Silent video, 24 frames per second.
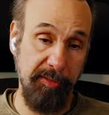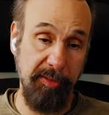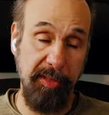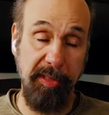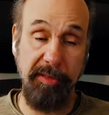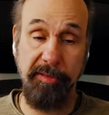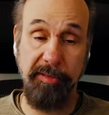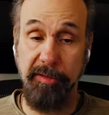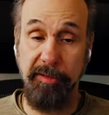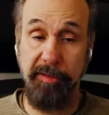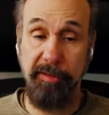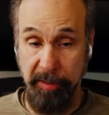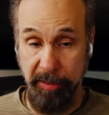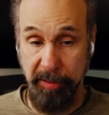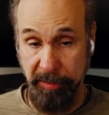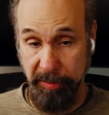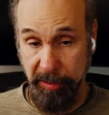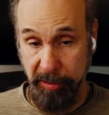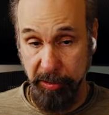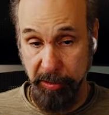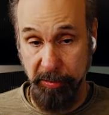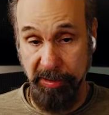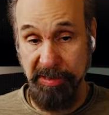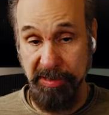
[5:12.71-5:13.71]
And then,
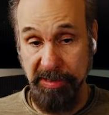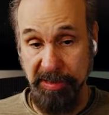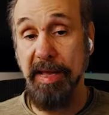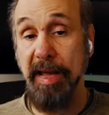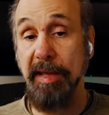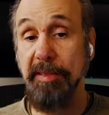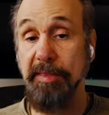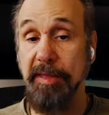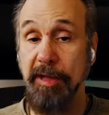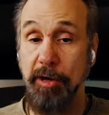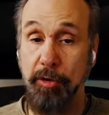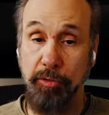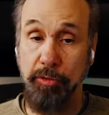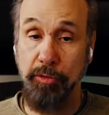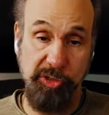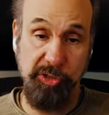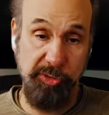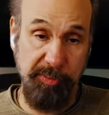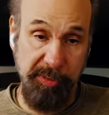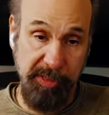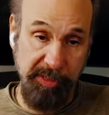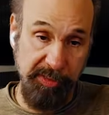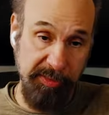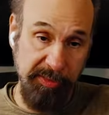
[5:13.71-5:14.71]
assign the owners,
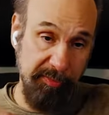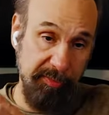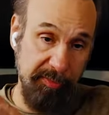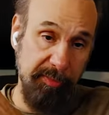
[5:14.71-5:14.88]
because